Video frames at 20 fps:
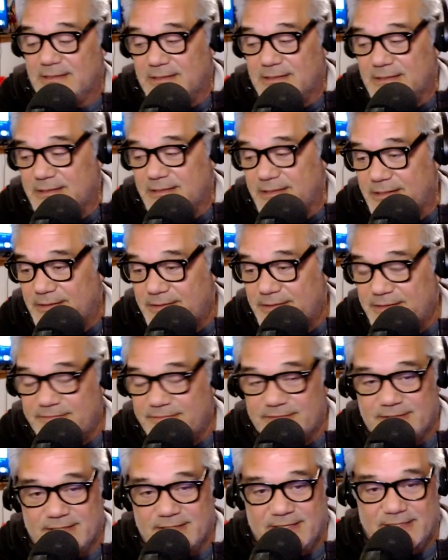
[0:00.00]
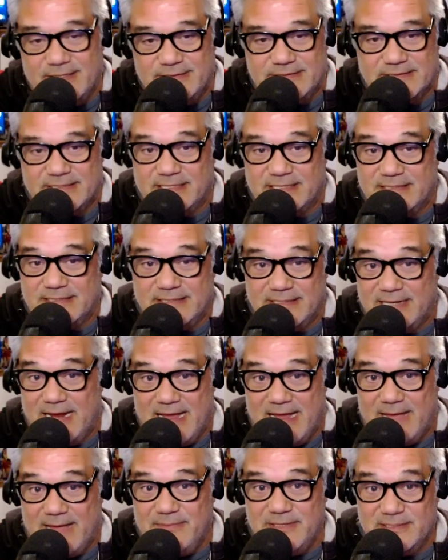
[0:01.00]
And even today she's like, did it
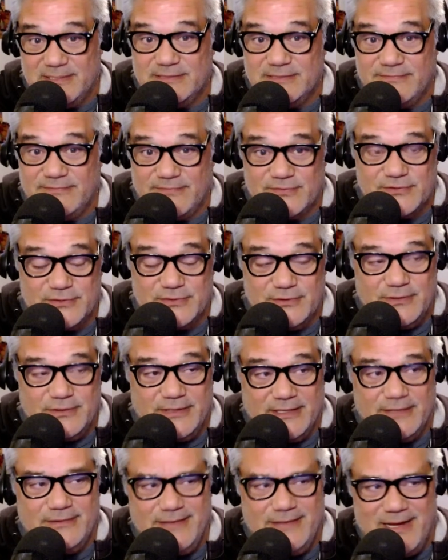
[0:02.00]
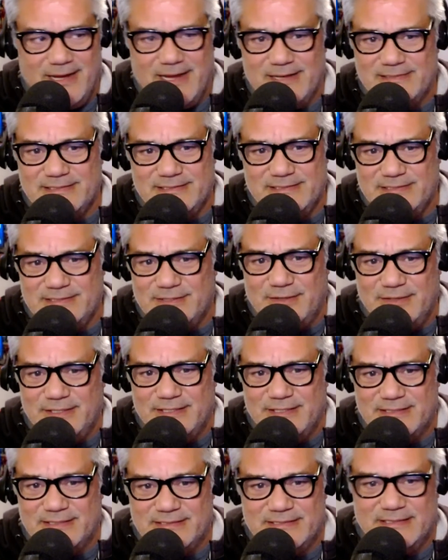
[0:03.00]
happen? Is it for sure? And I go, yeah, she's already
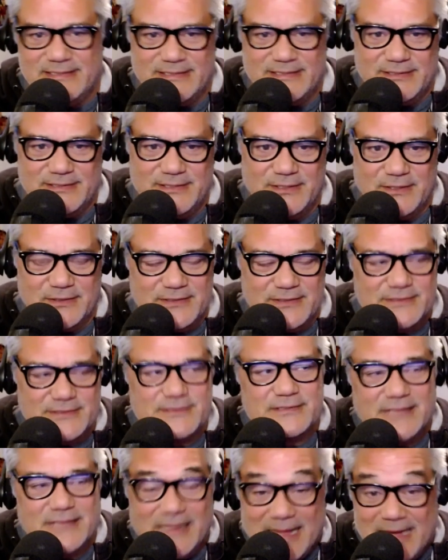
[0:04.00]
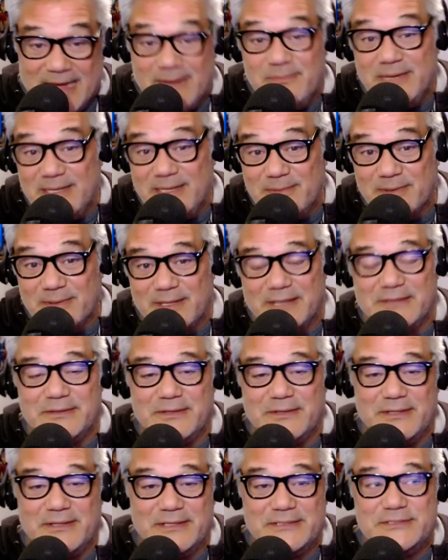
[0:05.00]
conceded. There's a lot of people out
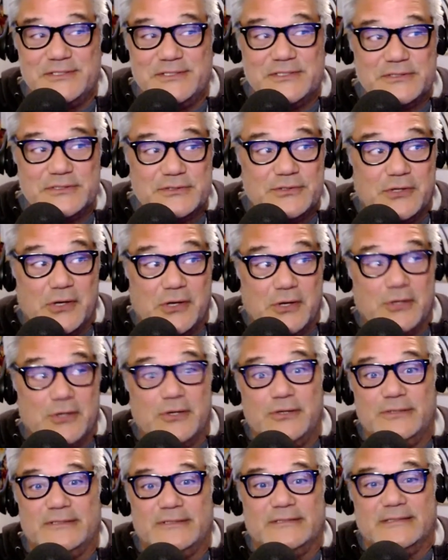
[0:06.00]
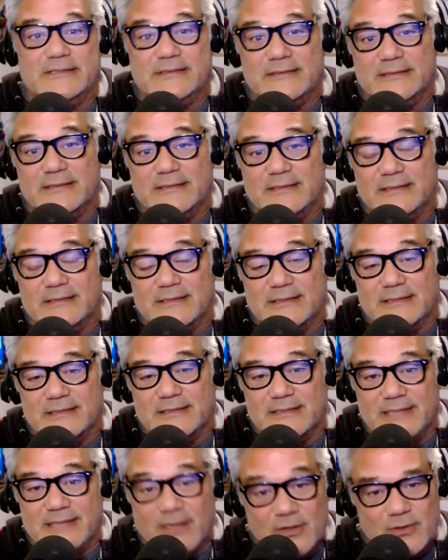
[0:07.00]
there that just aren't,
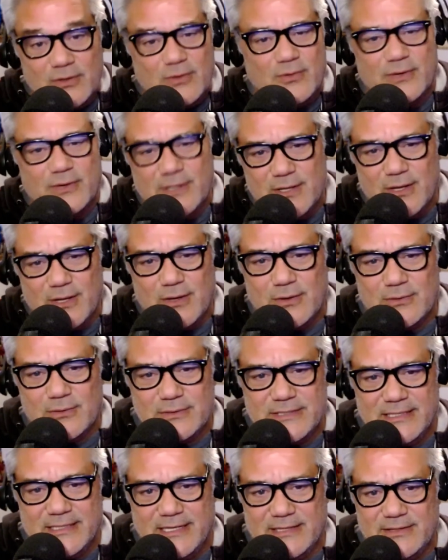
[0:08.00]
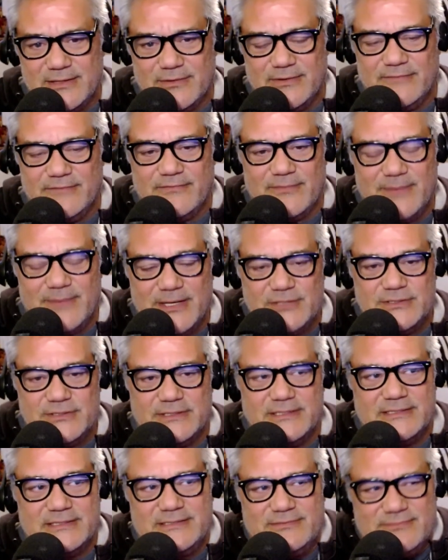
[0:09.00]
they don't know where to go to get their information.
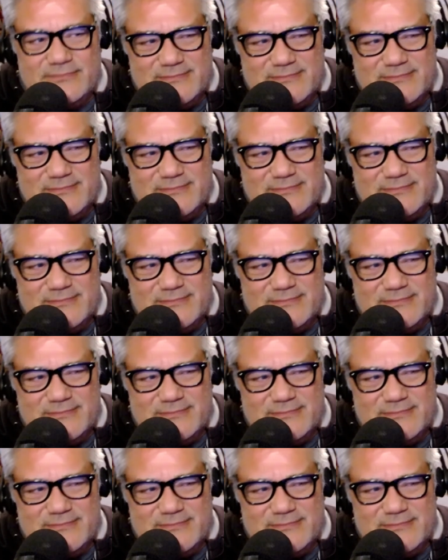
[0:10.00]
It's